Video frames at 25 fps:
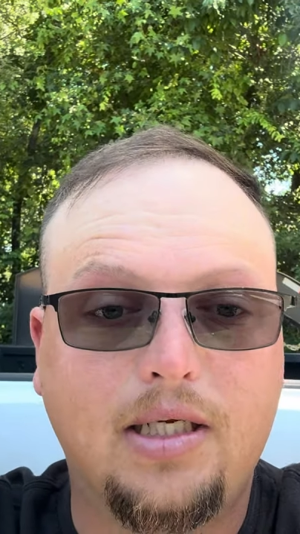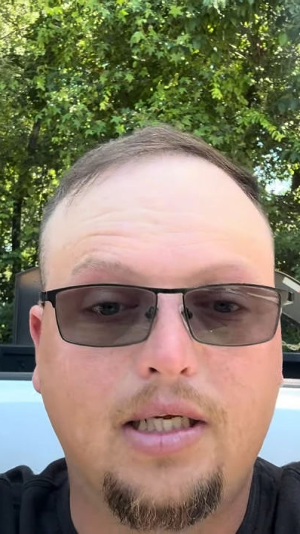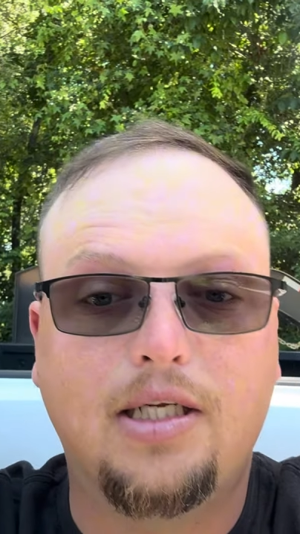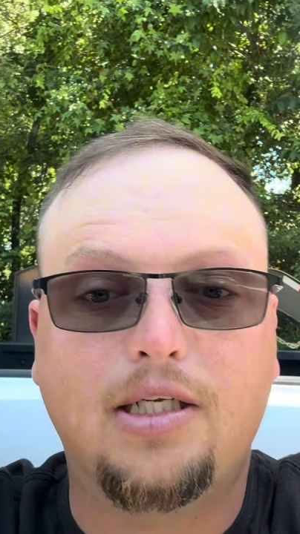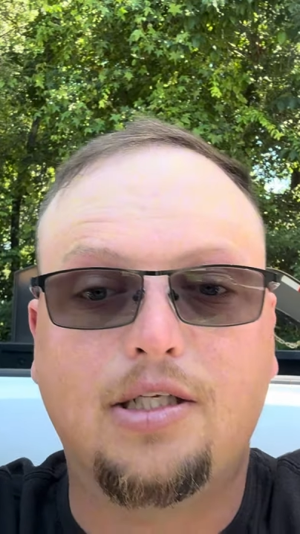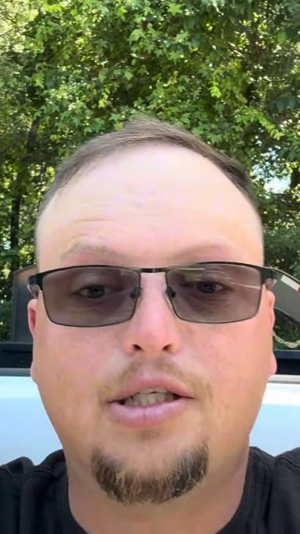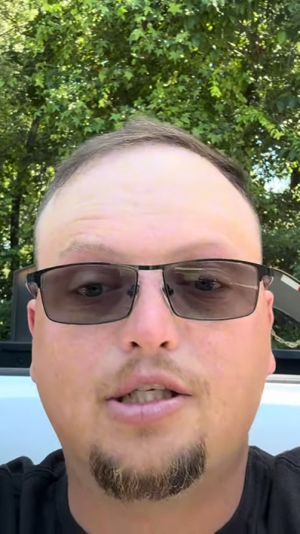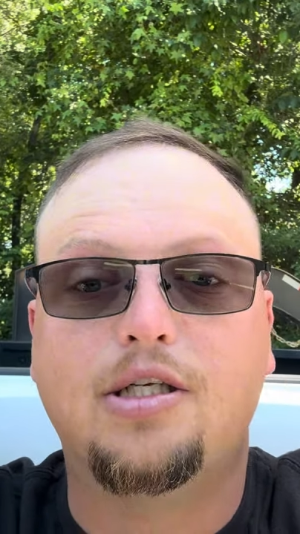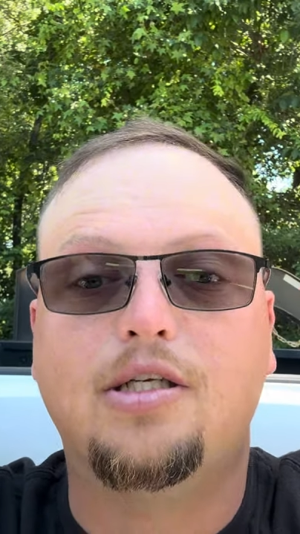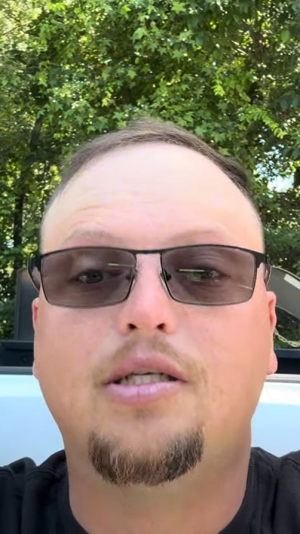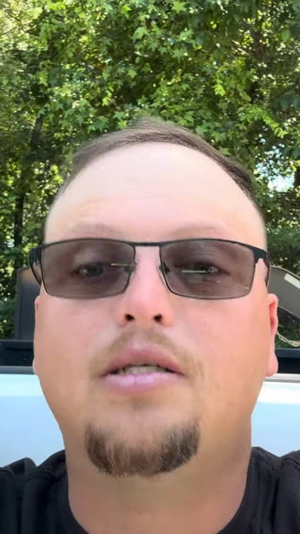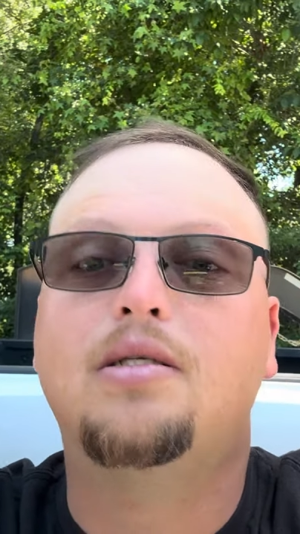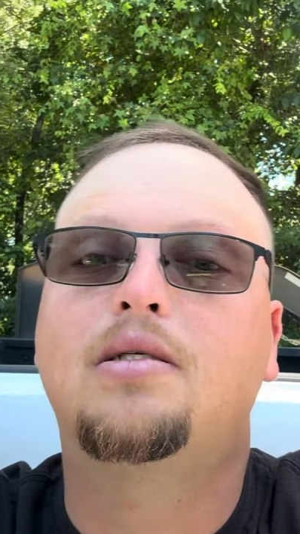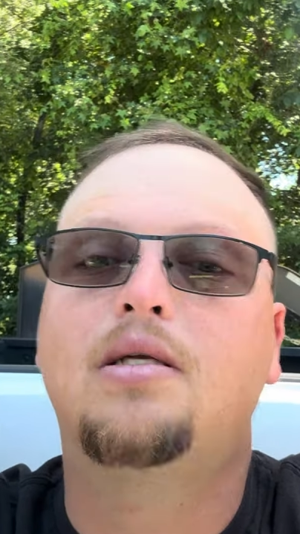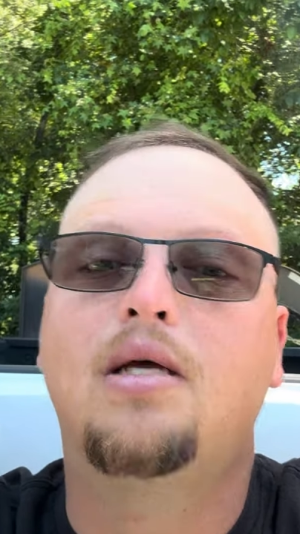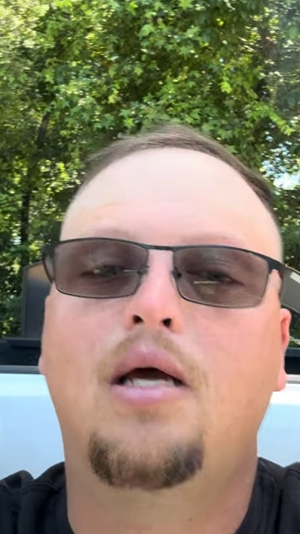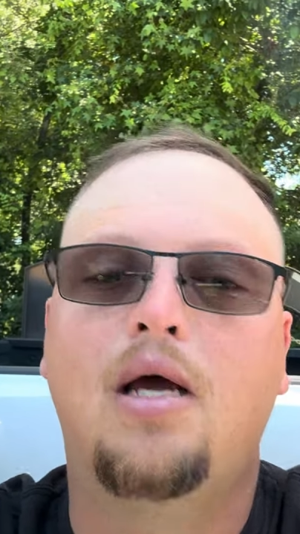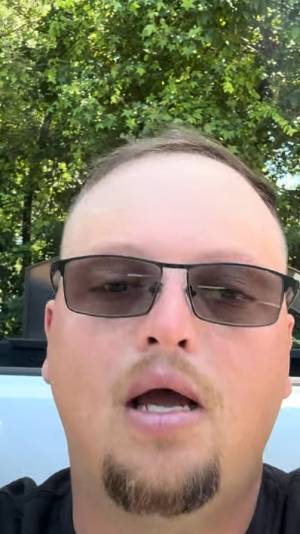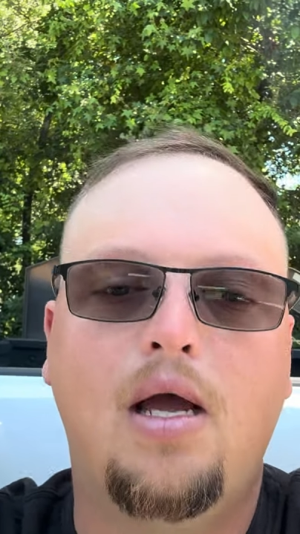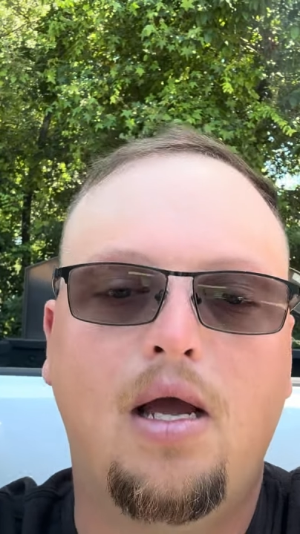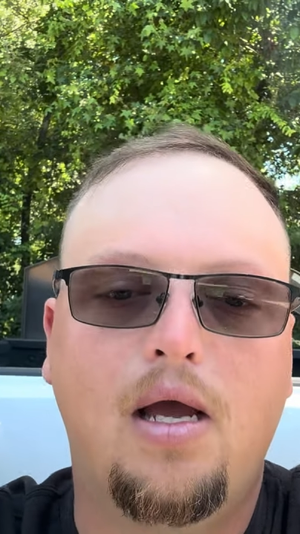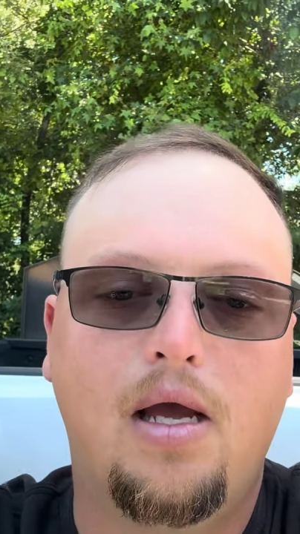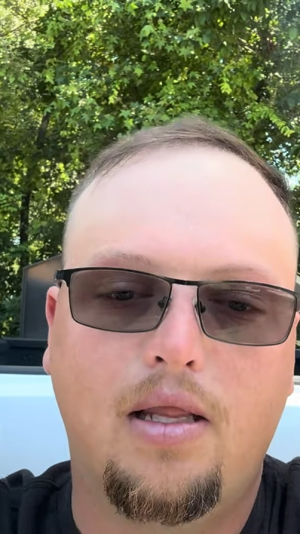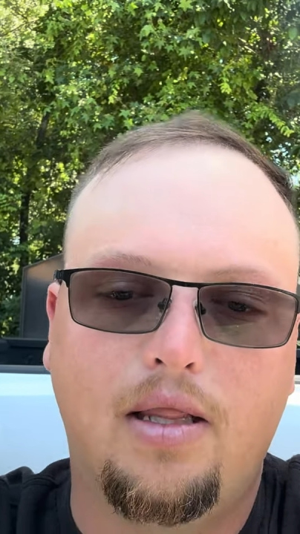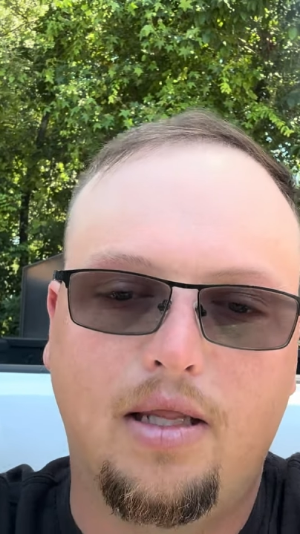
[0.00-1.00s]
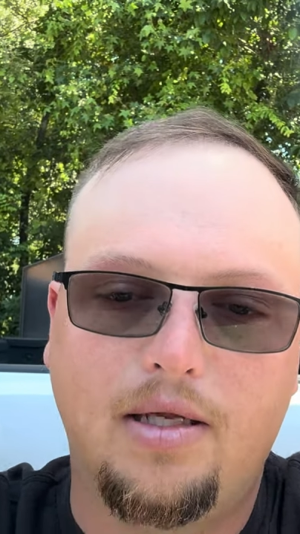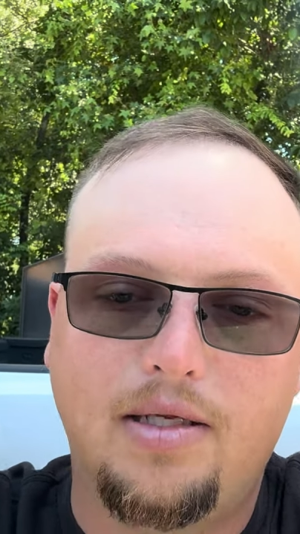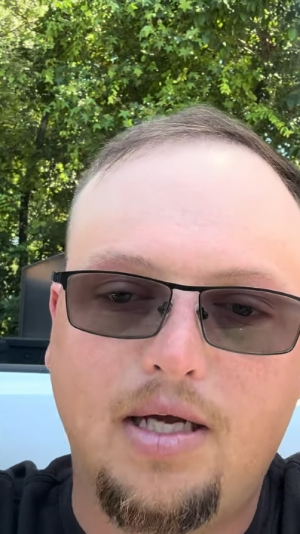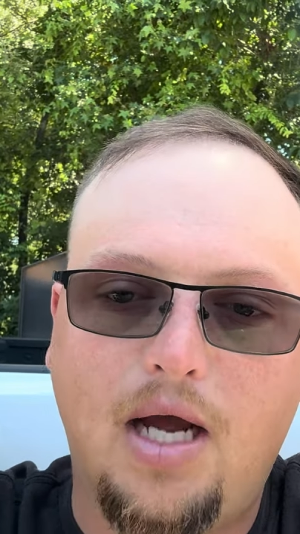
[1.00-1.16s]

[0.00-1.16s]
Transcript: It's just the